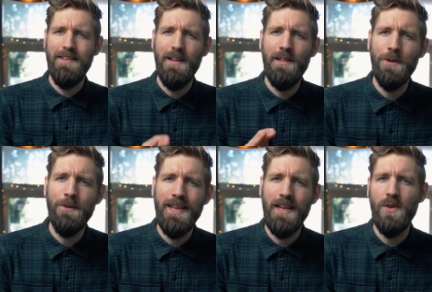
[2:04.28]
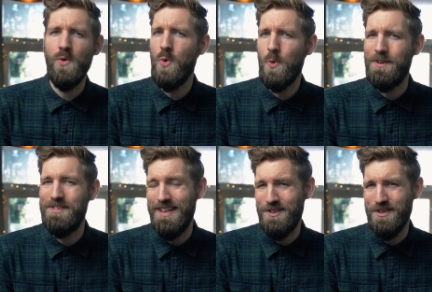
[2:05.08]
that learning
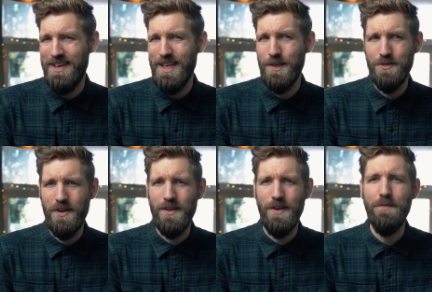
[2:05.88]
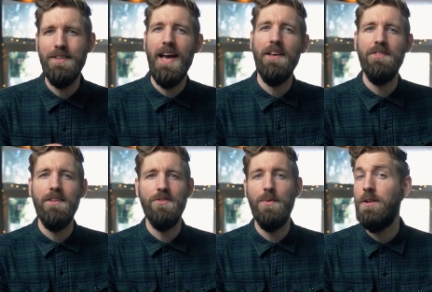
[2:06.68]
chords and scales are of the
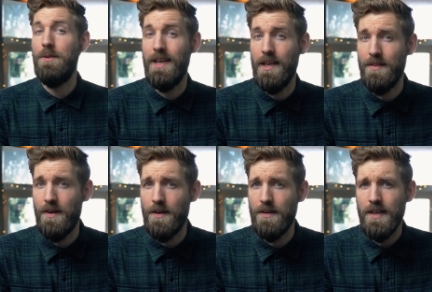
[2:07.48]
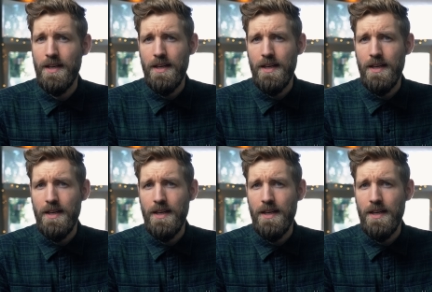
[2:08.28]
essence when learning guitar.